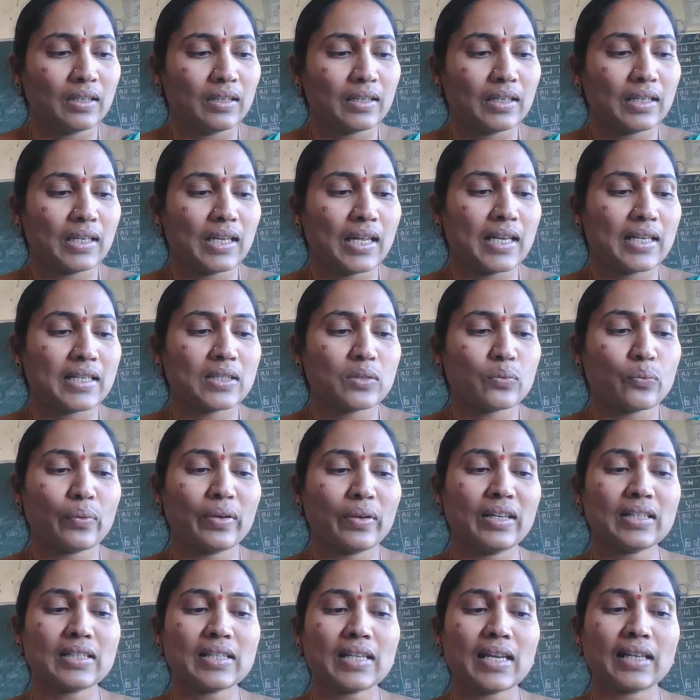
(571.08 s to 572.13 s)
Next,
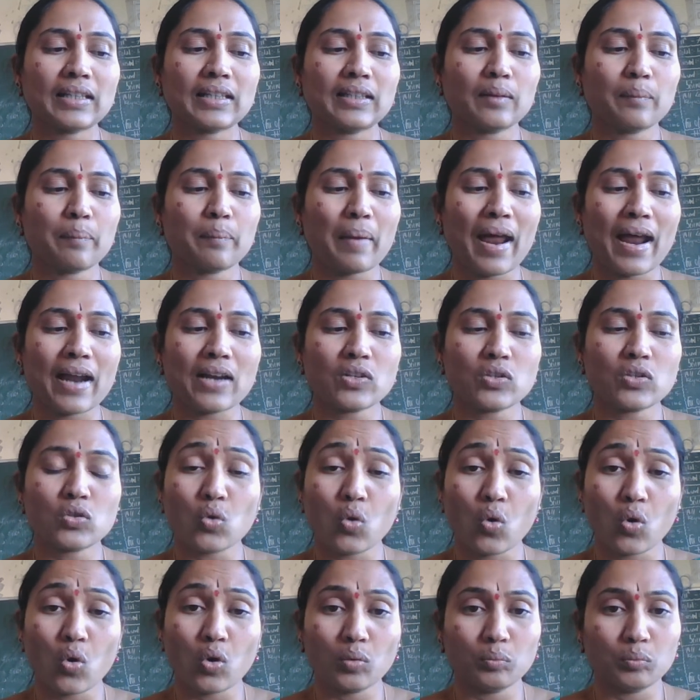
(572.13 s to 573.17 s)
we say that plants
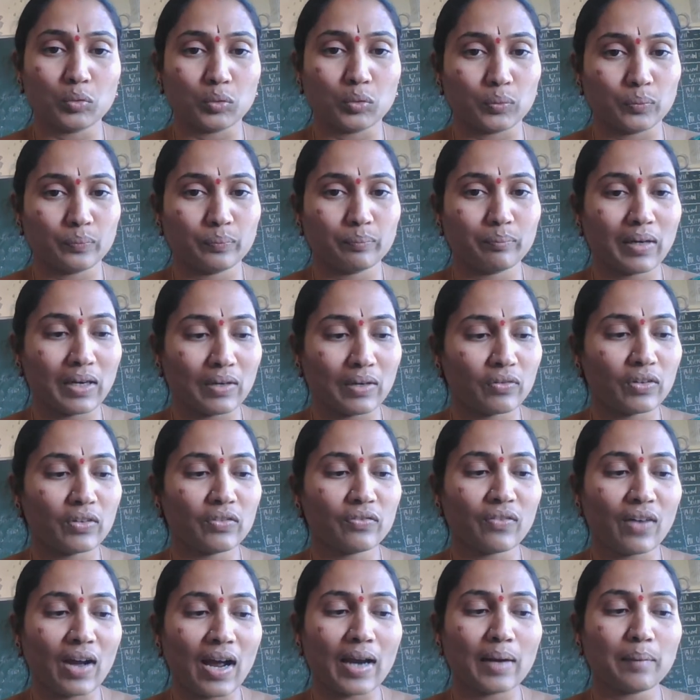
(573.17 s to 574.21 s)
don't move, but we
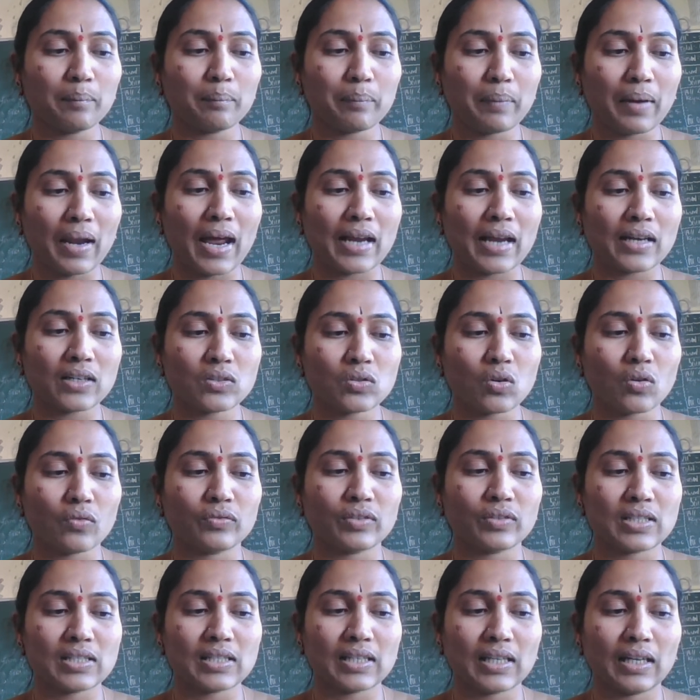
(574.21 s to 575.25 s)
find plants of
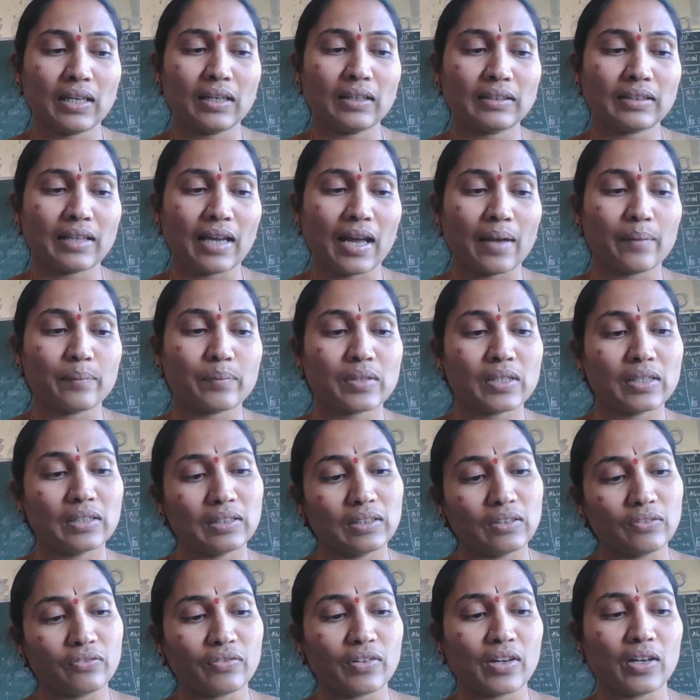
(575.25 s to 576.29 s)
the same times in
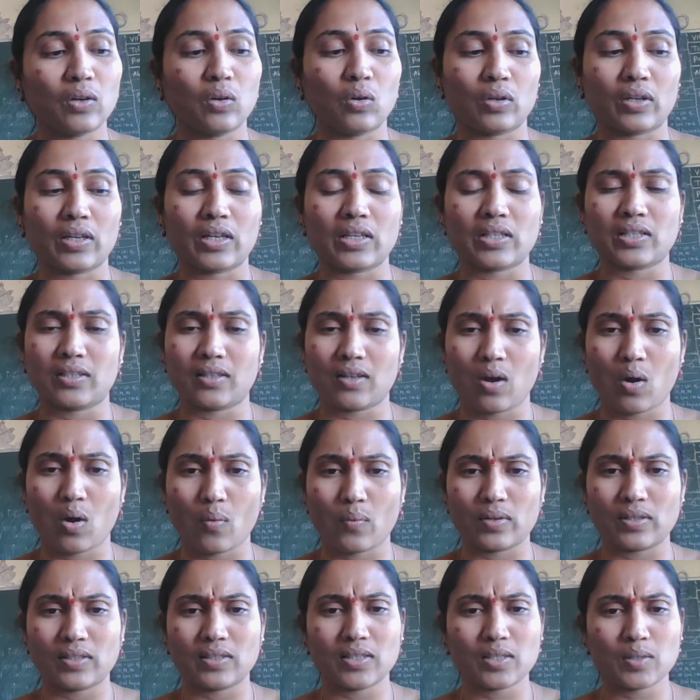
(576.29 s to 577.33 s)
different location. How
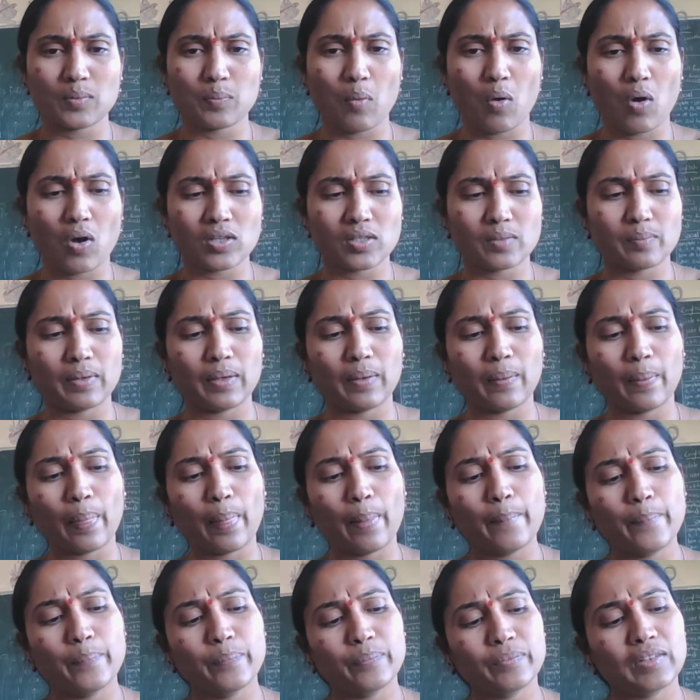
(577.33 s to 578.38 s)
is this possible?
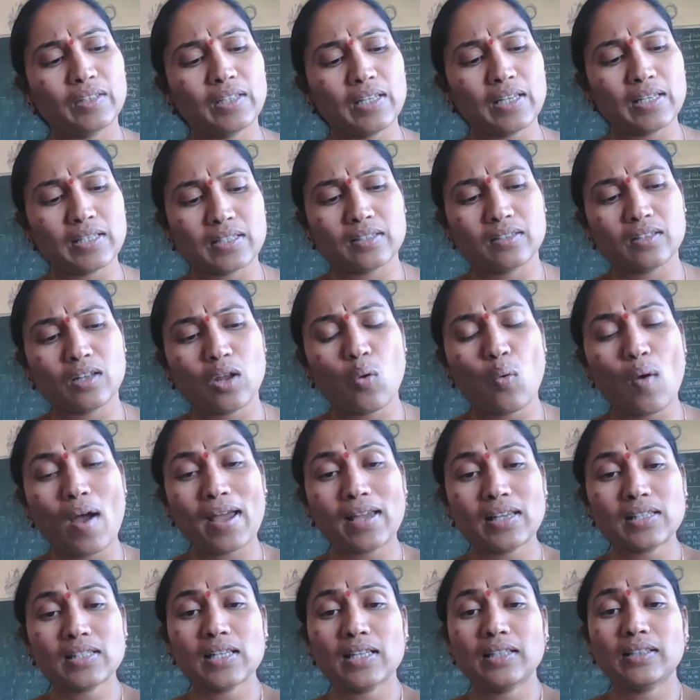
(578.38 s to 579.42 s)
Yes, now I
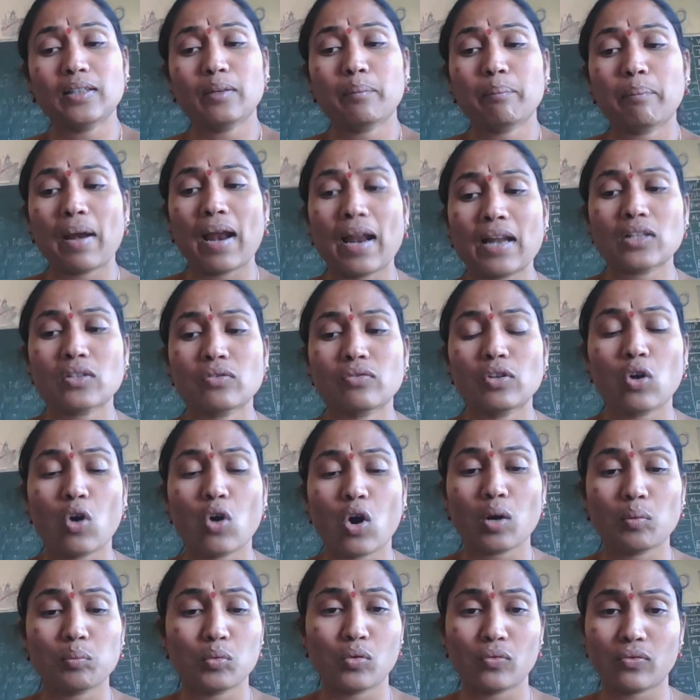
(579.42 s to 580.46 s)
said that plants will
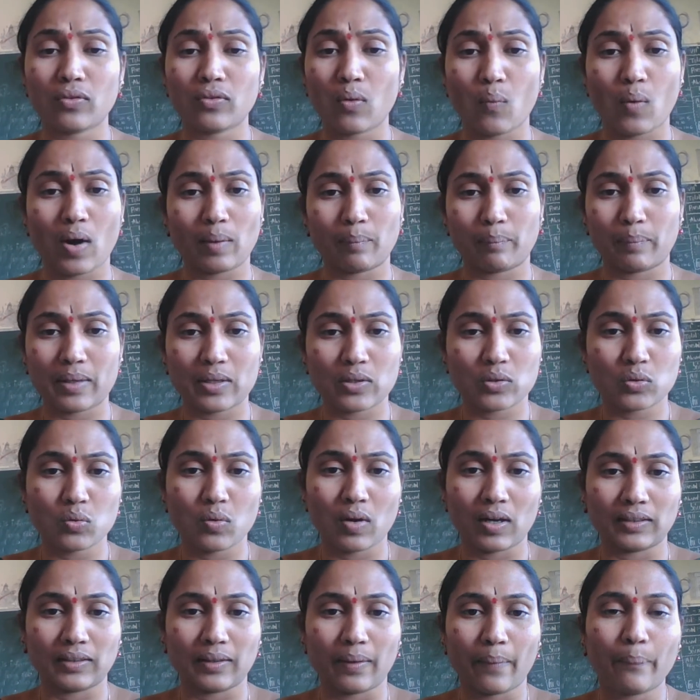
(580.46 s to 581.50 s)
not move from one place to
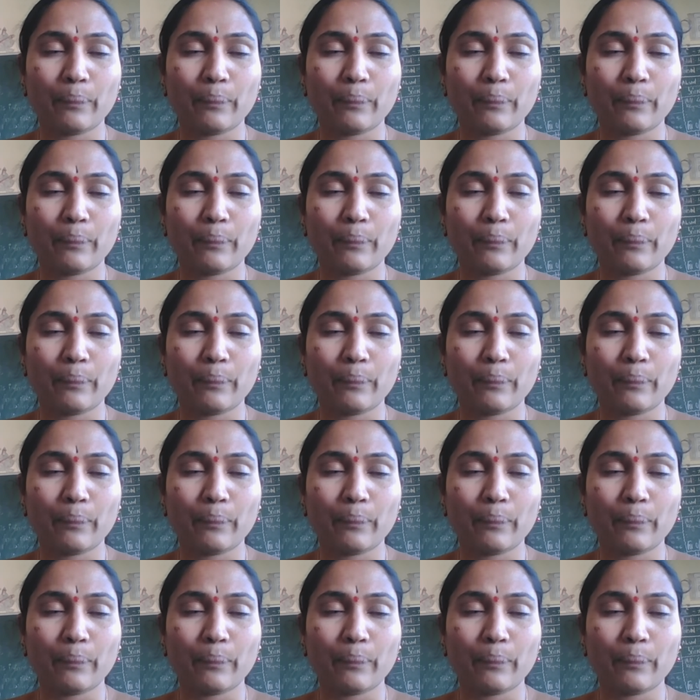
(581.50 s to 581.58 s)
other.